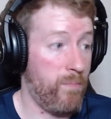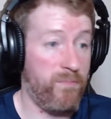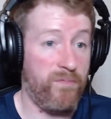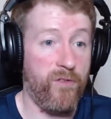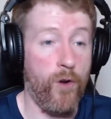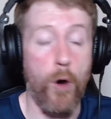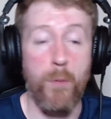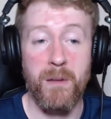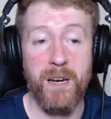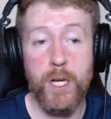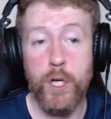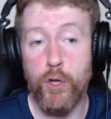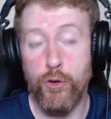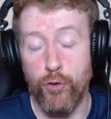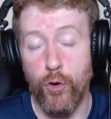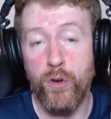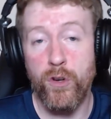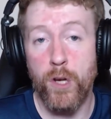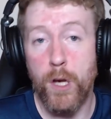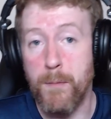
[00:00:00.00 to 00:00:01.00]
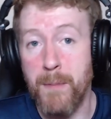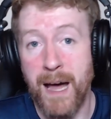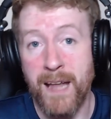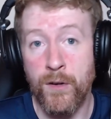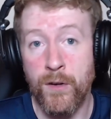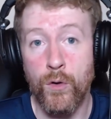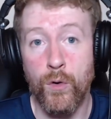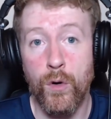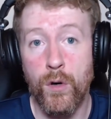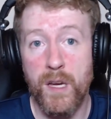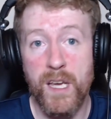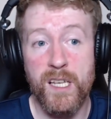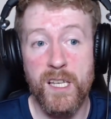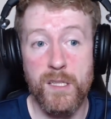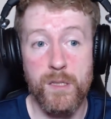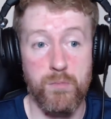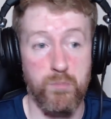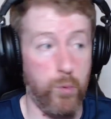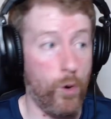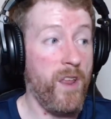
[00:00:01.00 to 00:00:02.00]
formerly Schrott Commando,
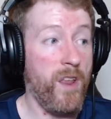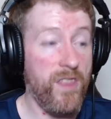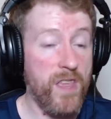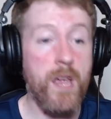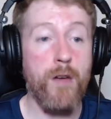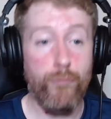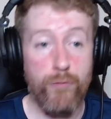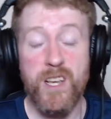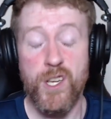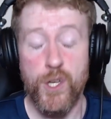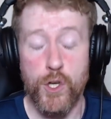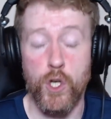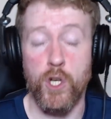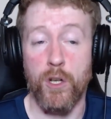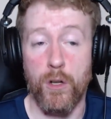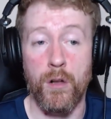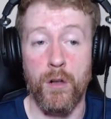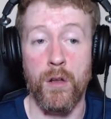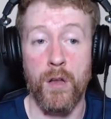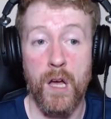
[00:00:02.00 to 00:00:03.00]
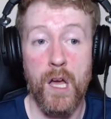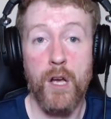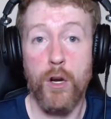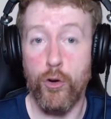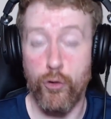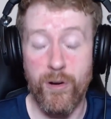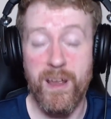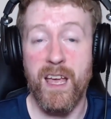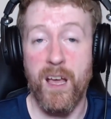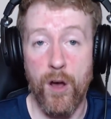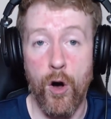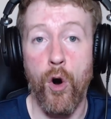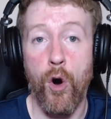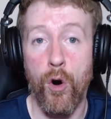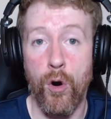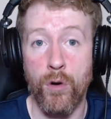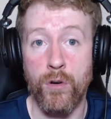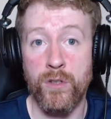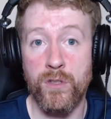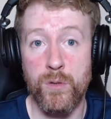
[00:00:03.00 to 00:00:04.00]
is one of the original great
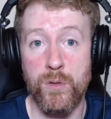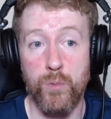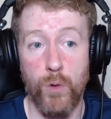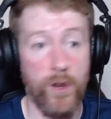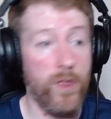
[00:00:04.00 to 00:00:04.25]
orgs,